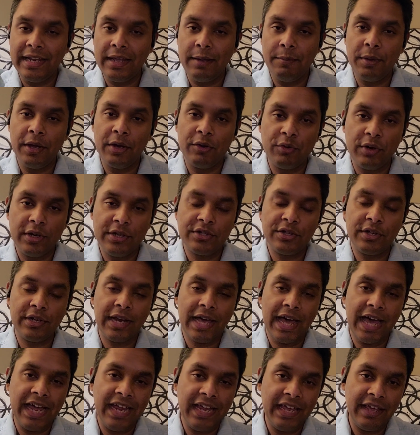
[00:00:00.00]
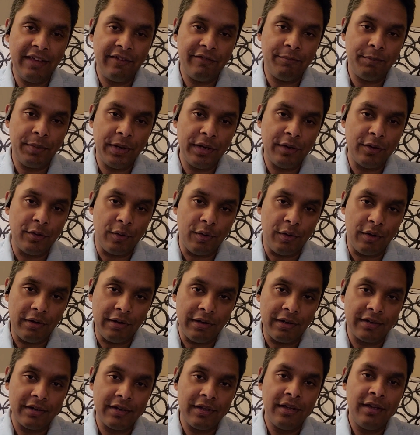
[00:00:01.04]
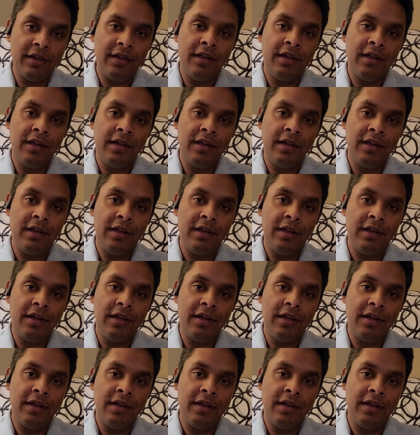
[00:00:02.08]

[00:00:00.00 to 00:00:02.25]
immigration, I have been called